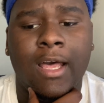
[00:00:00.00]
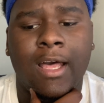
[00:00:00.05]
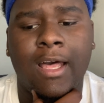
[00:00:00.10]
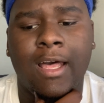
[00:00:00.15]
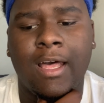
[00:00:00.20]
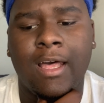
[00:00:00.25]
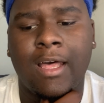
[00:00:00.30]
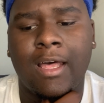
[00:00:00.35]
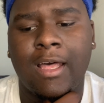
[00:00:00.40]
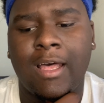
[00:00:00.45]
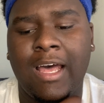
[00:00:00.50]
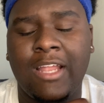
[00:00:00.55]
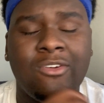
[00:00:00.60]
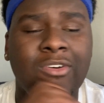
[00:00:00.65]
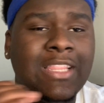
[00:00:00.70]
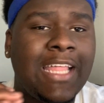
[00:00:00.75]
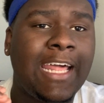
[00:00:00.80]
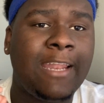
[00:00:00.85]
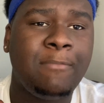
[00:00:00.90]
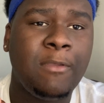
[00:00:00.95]
I know a
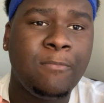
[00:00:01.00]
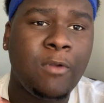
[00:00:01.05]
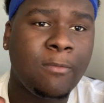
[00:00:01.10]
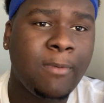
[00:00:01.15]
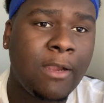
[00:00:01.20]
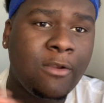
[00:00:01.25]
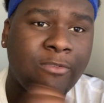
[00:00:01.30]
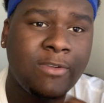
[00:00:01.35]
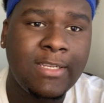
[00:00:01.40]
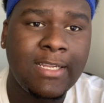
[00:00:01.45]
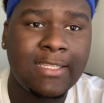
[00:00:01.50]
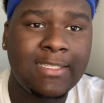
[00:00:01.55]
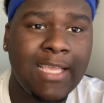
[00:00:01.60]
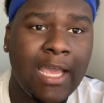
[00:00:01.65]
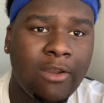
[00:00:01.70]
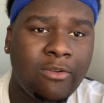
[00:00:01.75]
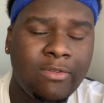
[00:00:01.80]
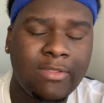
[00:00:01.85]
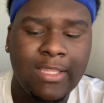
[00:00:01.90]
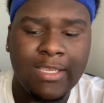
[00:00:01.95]
lot of people are probably reading the
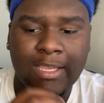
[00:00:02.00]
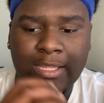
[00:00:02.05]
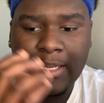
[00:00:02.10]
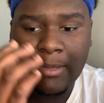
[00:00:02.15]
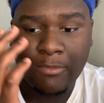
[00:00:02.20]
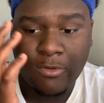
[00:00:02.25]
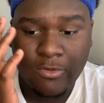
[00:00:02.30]
title and thinking I'm